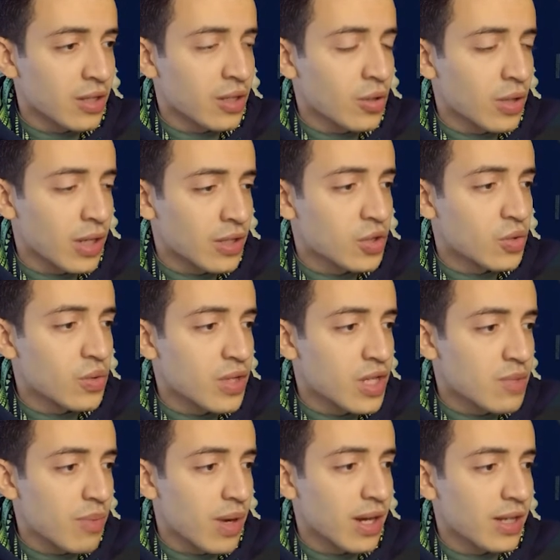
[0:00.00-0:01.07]
You can do
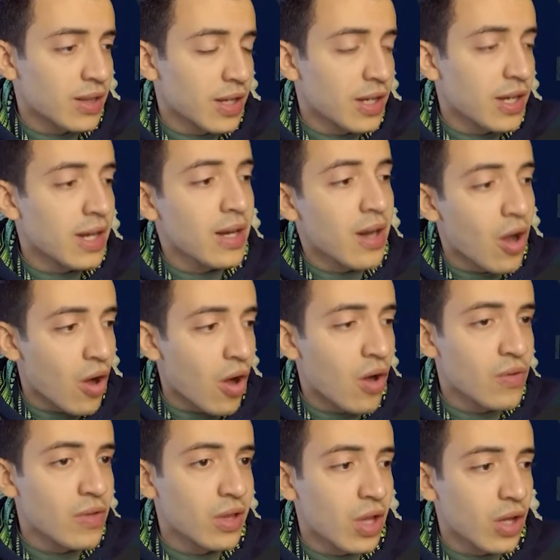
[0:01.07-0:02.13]
this by clicking
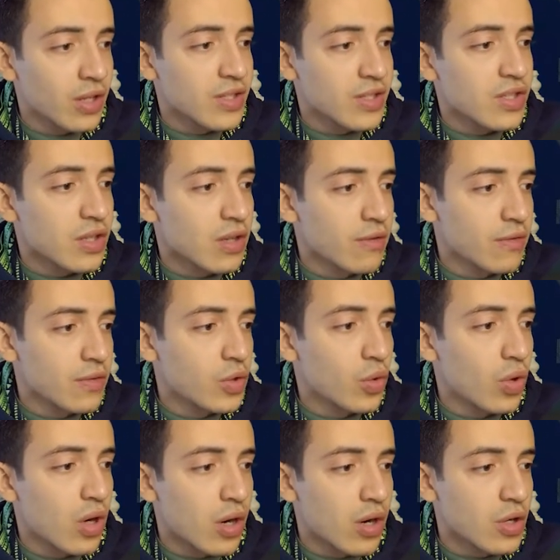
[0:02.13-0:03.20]
on the lock itself
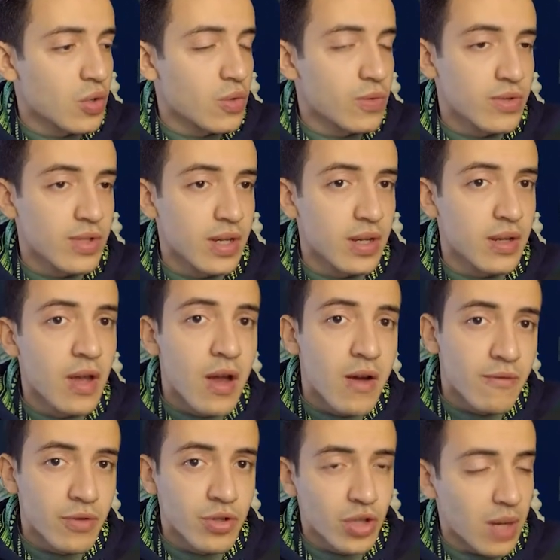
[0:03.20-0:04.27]
if you are using
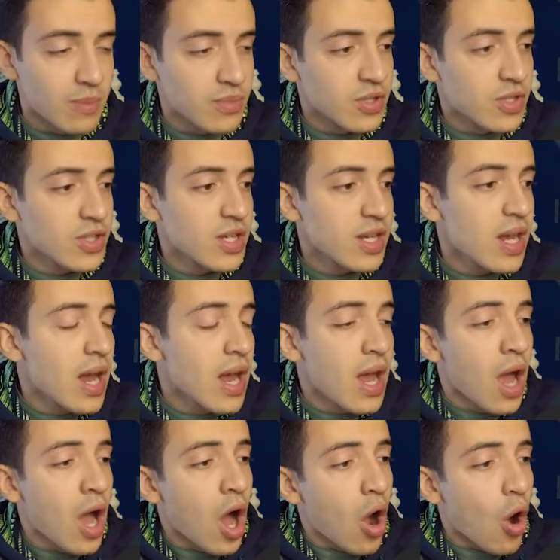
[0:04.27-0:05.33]
Photoshop CC,
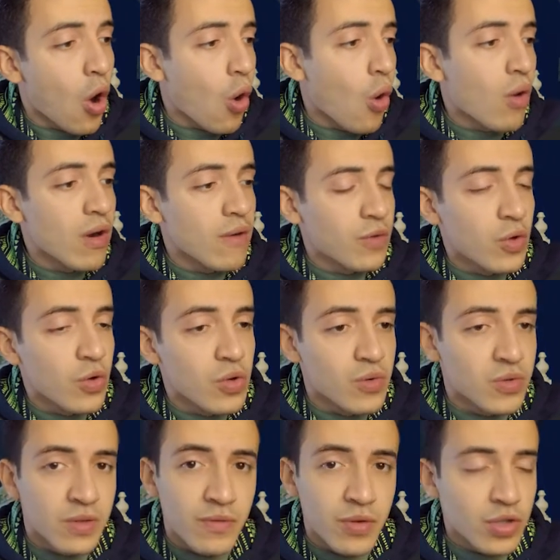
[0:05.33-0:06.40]
or if you're
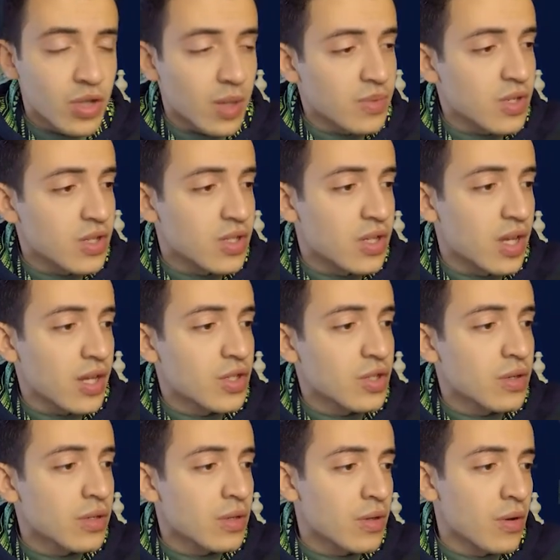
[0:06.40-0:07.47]
using Photoshop
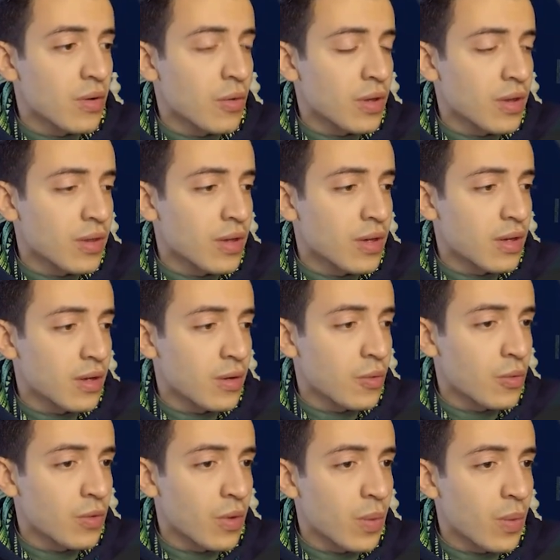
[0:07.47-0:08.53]
C6,
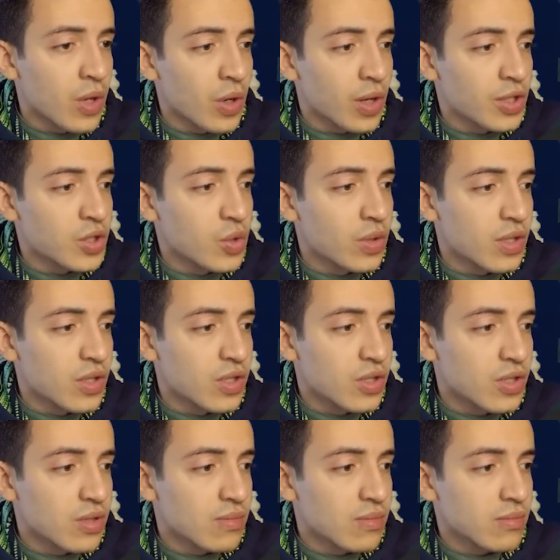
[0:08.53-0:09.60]
the way you're going to do it is
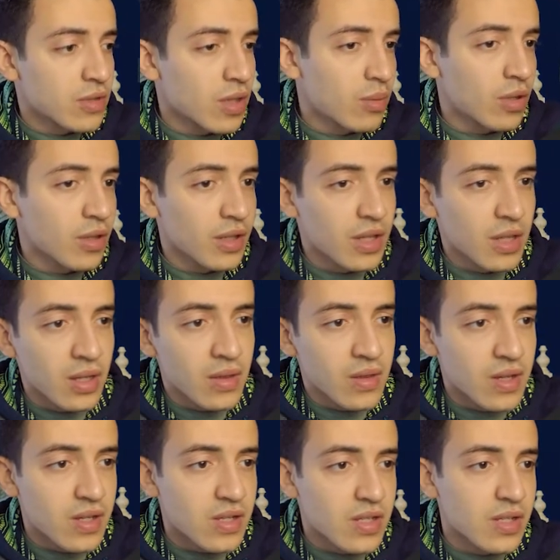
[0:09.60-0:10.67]
just double clicking
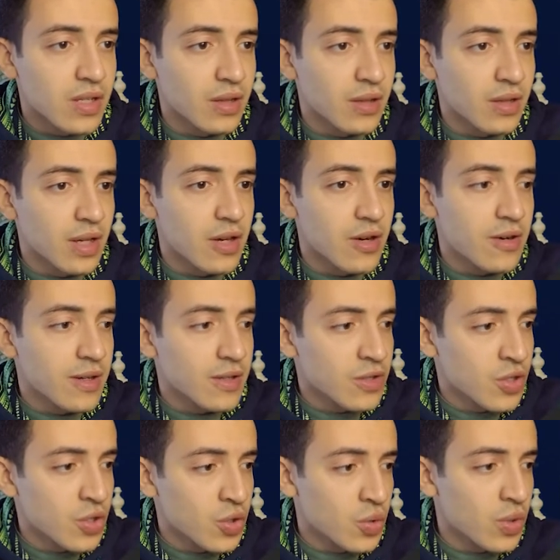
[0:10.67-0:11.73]
this layer
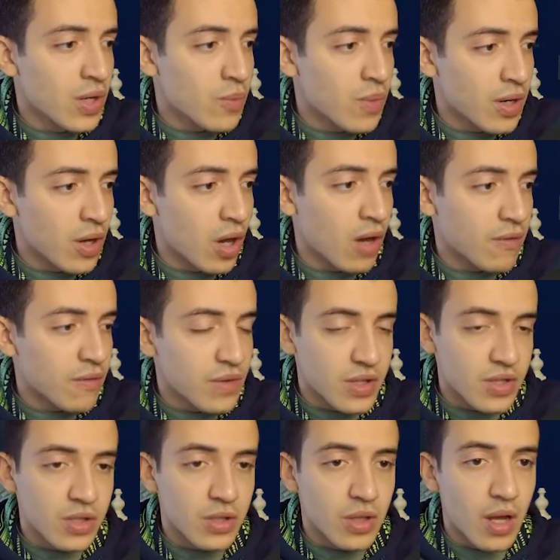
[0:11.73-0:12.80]
to get rid of
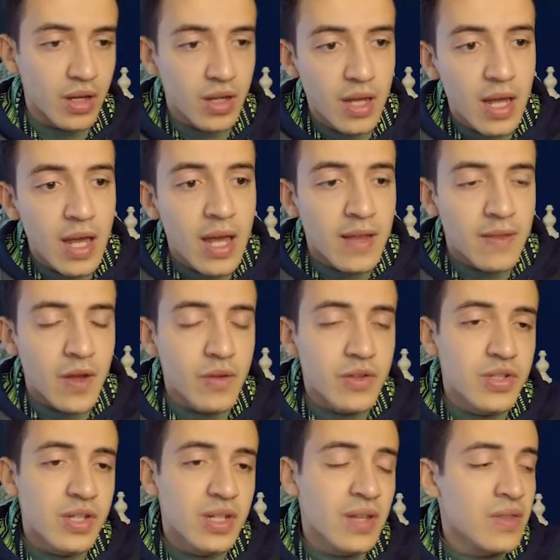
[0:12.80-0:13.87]
this lock. Now
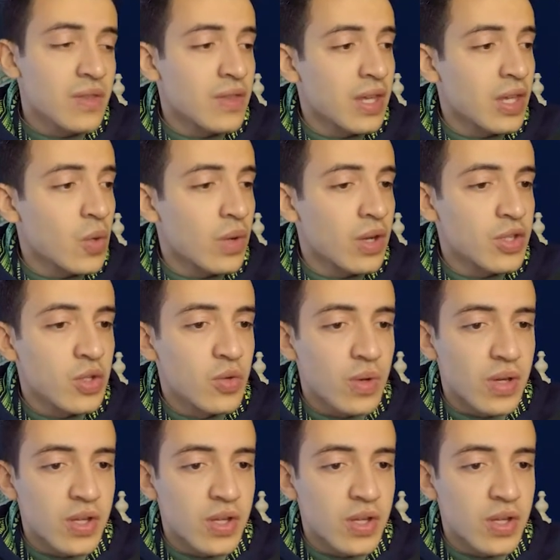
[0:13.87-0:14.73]
the second thing you want to do